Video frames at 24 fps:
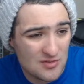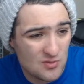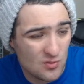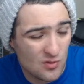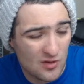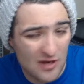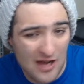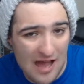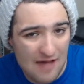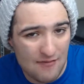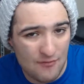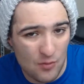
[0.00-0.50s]
because,
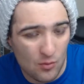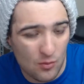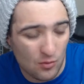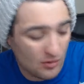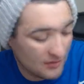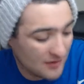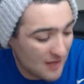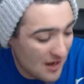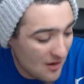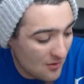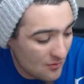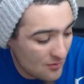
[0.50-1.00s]
one, I haven't
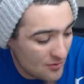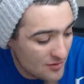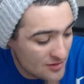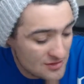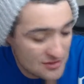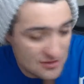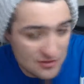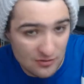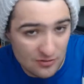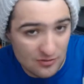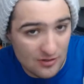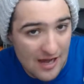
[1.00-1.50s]
worked out with
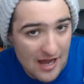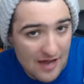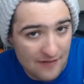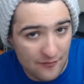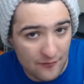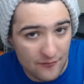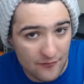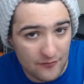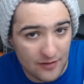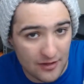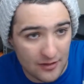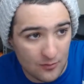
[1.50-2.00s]
it. Two, I
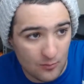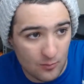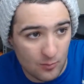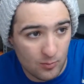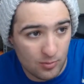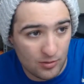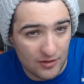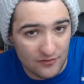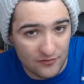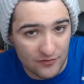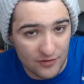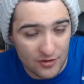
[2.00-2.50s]
haven't
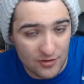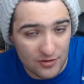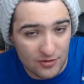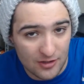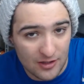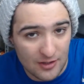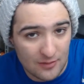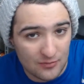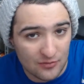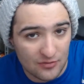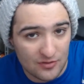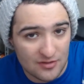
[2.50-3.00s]
played video
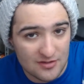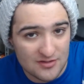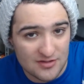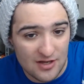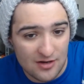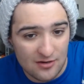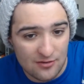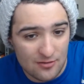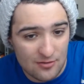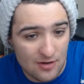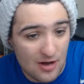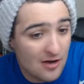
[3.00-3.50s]
games with it,
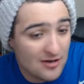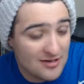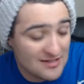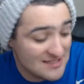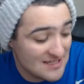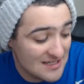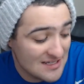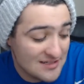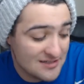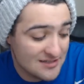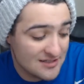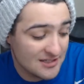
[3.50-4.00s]
so I don't know how
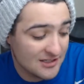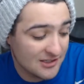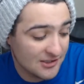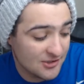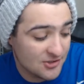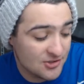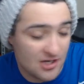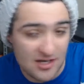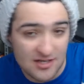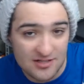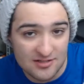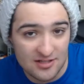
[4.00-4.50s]
intensity can
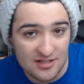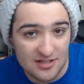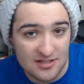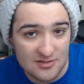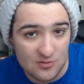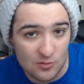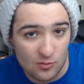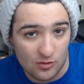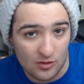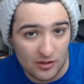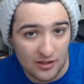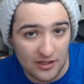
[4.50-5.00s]
translate
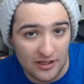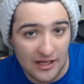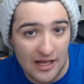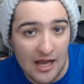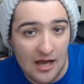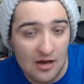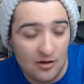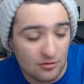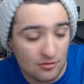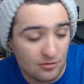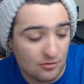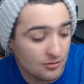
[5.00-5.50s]
to working
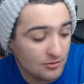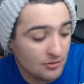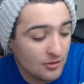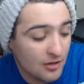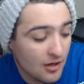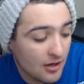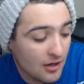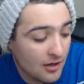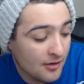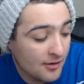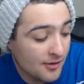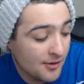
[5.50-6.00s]
out
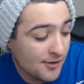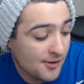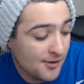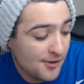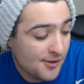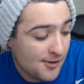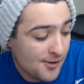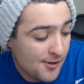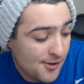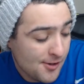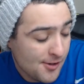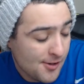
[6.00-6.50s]
or
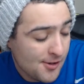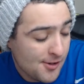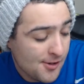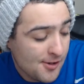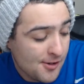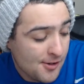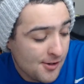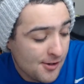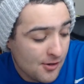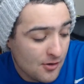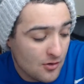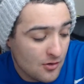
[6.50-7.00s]

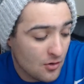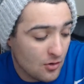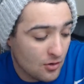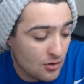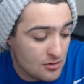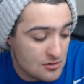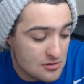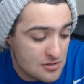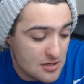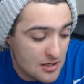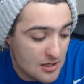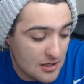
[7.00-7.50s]

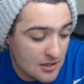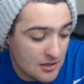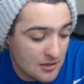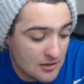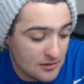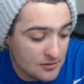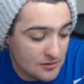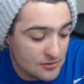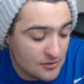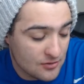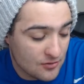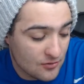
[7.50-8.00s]

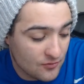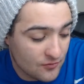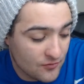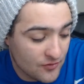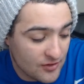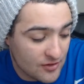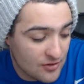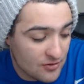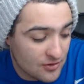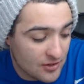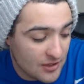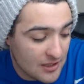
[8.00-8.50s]

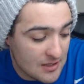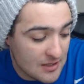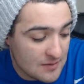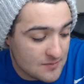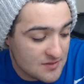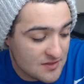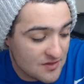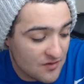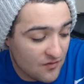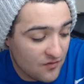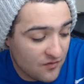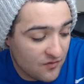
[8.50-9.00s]
video
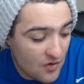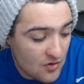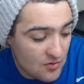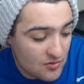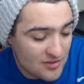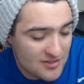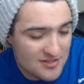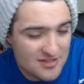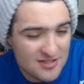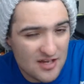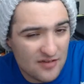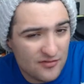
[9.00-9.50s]
games.
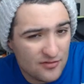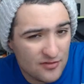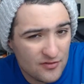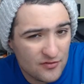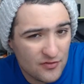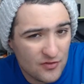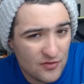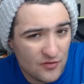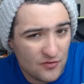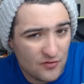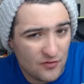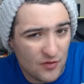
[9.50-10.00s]
Focus,
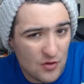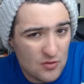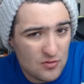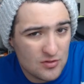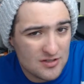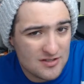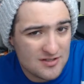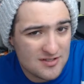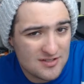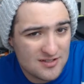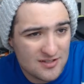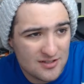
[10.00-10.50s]
definitely feel
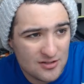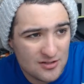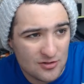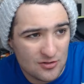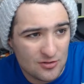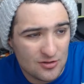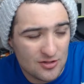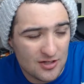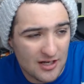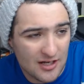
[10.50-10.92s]
focused. You